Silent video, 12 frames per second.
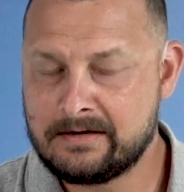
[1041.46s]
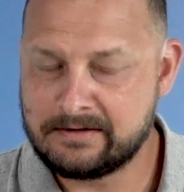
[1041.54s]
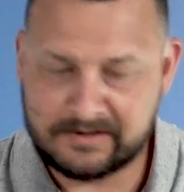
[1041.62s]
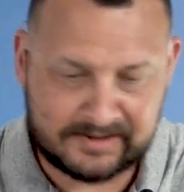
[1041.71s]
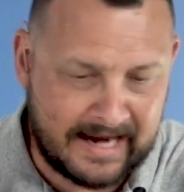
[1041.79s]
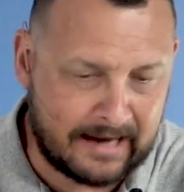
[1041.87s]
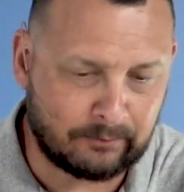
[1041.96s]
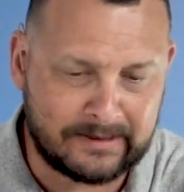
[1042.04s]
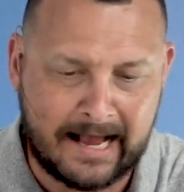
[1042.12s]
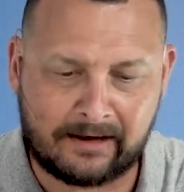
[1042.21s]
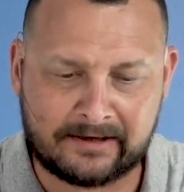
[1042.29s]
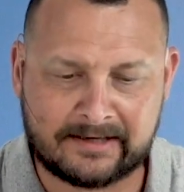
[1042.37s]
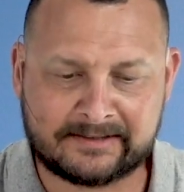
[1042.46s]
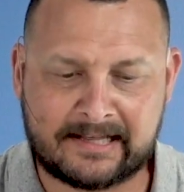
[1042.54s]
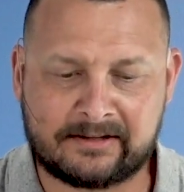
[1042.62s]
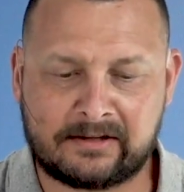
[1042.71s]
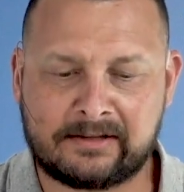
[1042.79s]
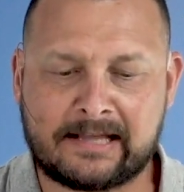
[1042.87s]
is
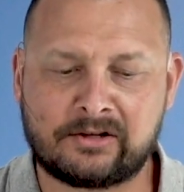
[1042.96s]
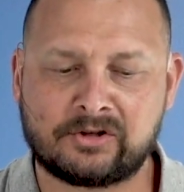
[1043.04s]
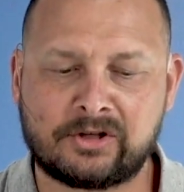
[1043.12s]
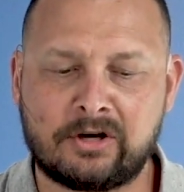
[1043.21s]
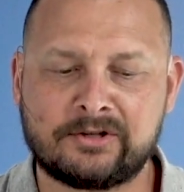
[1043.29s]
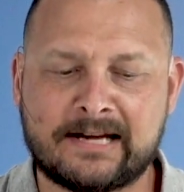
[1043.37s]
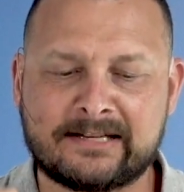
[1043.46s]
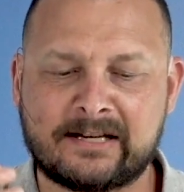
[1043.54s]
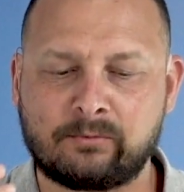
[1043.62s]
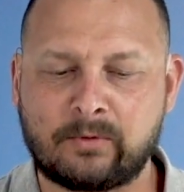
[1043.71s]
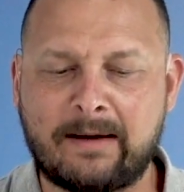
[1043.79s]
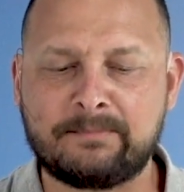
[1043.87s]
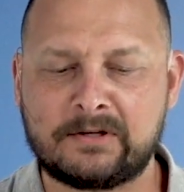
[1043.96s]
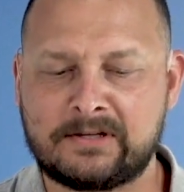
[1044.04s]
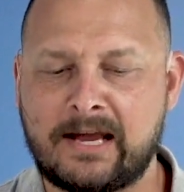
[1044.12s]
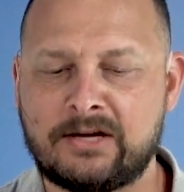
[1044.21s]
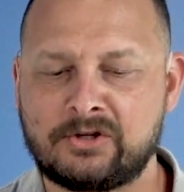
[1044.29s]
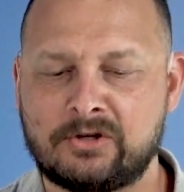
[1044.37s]
that the church has a
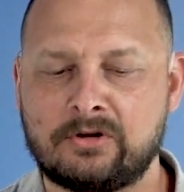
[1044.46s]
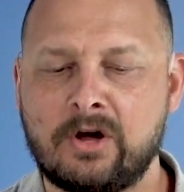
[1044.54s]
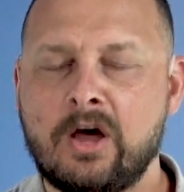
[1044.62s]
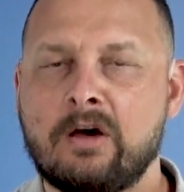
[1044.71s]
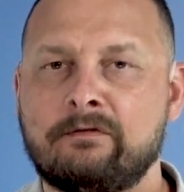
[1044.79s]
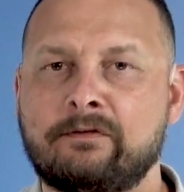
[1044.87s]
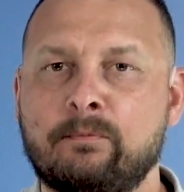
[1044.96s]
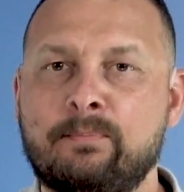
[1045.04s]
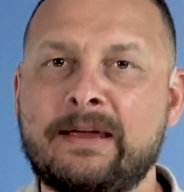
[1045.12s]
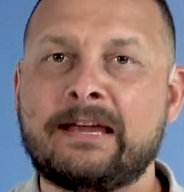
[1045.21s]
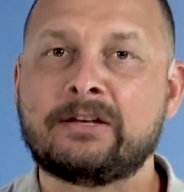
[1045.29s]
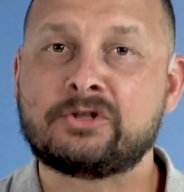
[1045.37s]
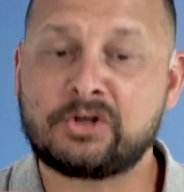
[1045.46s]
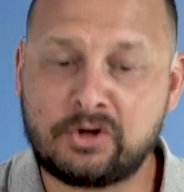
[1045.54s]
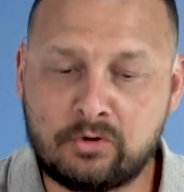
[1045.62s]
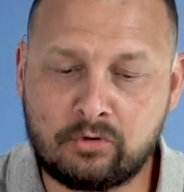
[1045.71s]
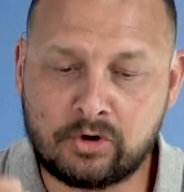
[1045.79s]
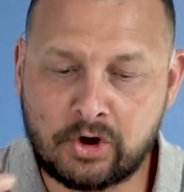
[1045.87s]
reputation for being
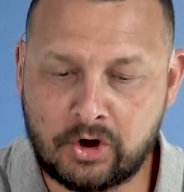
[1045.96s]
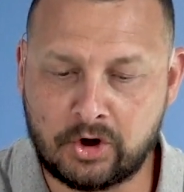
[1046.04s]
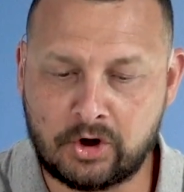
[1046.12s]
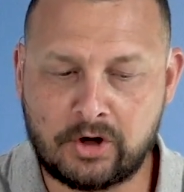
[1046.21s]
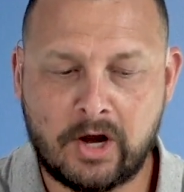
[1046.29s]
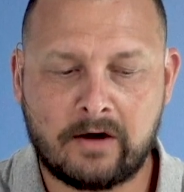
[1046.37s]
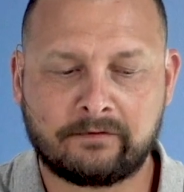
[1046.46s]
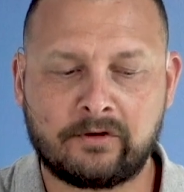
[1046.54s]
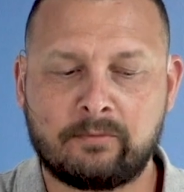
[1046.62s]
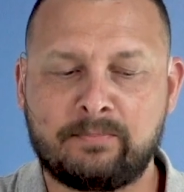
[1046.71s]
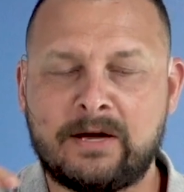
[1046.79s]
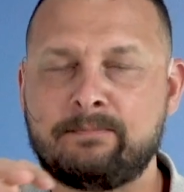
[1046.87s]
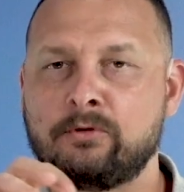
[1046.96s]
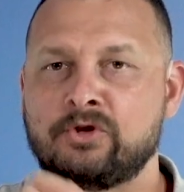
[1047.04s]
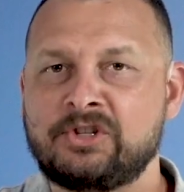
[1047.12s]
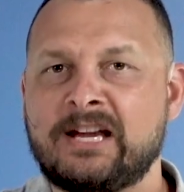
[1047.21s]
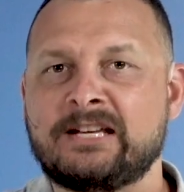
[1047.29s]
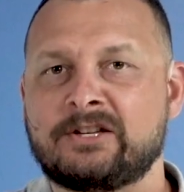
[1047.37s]
too good for the people
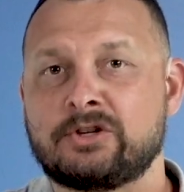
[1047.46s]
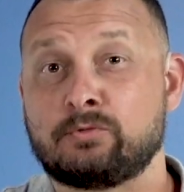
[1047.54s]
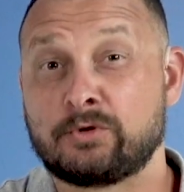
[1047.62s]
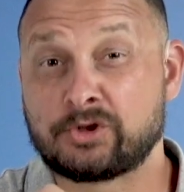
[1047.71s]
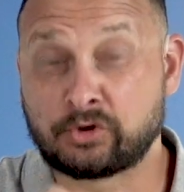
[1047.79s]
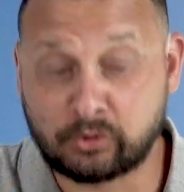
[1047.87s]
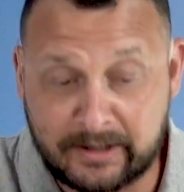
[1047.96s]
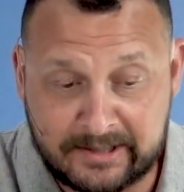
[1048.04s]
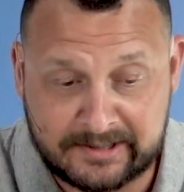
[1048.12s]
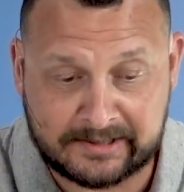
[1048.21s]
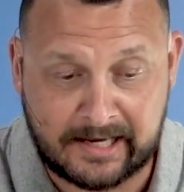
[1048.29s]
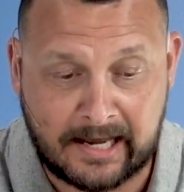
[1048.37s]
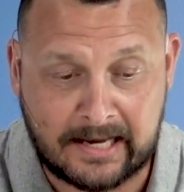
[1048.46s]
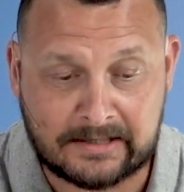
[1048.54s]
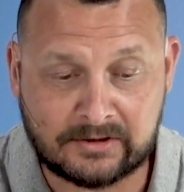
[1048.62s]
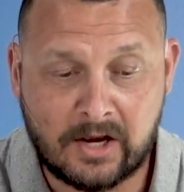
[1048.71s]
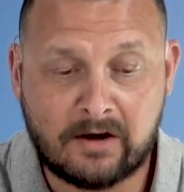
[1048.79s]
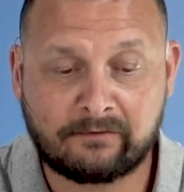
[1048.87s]
Jesus was
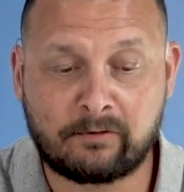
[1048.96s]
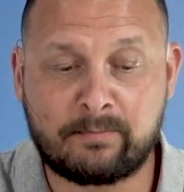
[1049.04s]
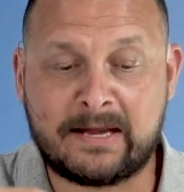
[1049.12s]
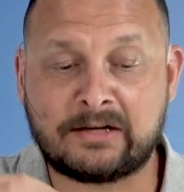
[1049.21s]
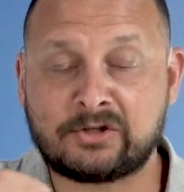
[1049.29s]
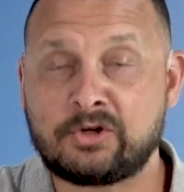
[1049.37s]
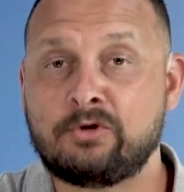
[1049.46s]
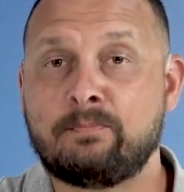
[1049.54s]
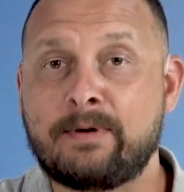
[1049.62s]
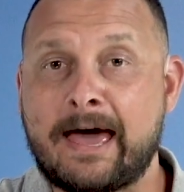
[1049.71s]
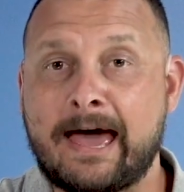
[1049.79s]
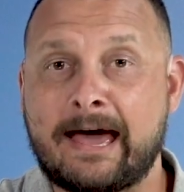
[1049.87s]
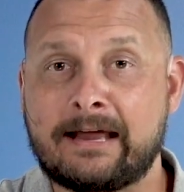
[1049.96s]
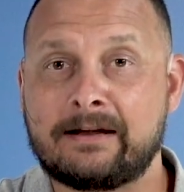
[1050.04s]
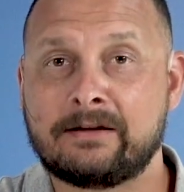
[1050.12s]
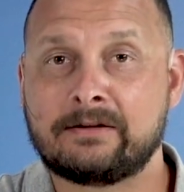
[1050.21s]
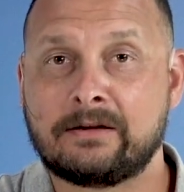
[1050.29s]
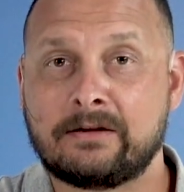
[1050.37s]
criticized for being too
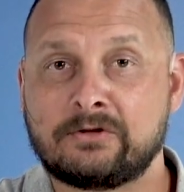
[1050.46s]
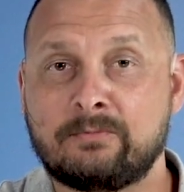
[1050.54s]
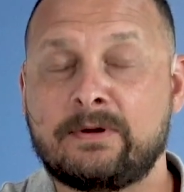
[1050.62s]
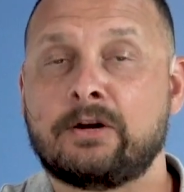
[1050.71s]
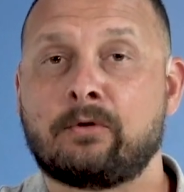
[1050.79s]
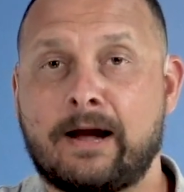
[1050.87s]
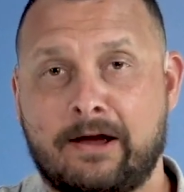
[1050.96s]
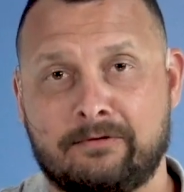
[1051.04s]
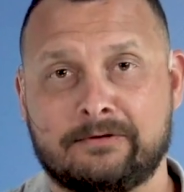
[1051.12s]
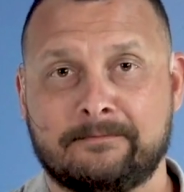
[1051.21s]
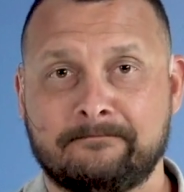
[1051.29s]
bad to be around.